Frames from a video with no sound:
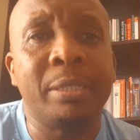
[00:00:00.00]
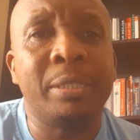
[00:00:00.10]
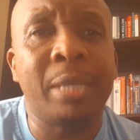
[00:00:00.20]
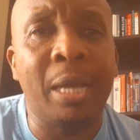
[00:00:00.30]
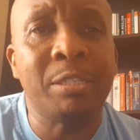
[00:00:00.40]

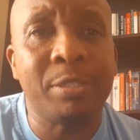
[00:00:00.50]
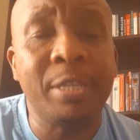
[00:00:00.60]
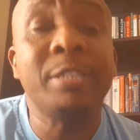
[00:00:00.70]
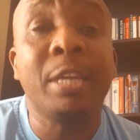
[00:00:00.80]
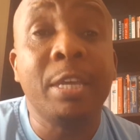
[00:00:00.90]
does
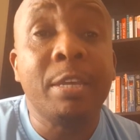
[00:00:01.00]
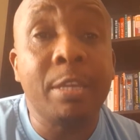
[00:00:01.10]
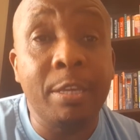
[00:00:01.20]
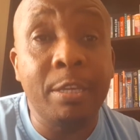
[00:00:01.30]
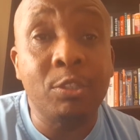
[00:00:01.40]
need
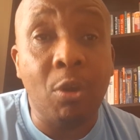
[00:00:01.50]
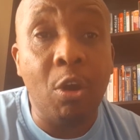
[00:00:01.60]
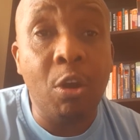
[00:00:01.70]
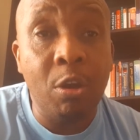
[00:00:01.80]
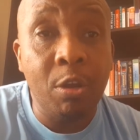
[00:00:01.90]
is
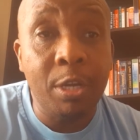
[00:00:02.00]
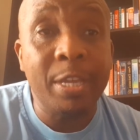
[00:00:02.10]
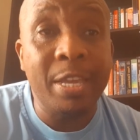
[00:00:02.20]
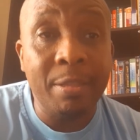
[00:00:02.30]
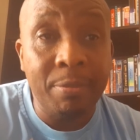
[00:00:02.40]
all
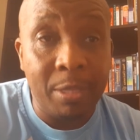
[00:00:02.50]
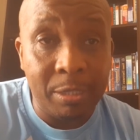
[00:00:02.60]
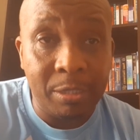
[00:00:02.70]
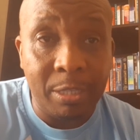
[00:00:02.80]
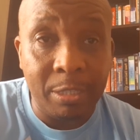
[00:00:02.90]
in this
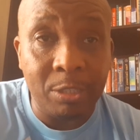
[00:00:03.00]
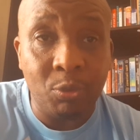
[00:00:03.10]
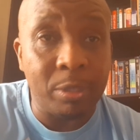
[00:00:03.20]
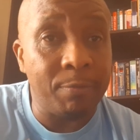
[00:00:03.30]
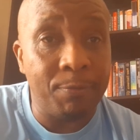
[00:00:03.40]
Kiddi
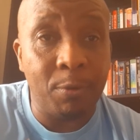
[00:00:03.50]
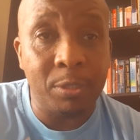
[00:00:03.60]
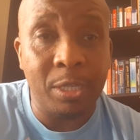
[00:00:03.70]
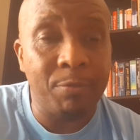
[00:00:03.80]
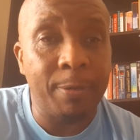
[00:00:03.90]

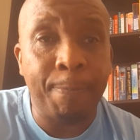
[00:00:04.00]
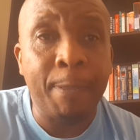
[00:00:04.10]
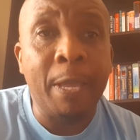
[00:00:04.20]
24/7.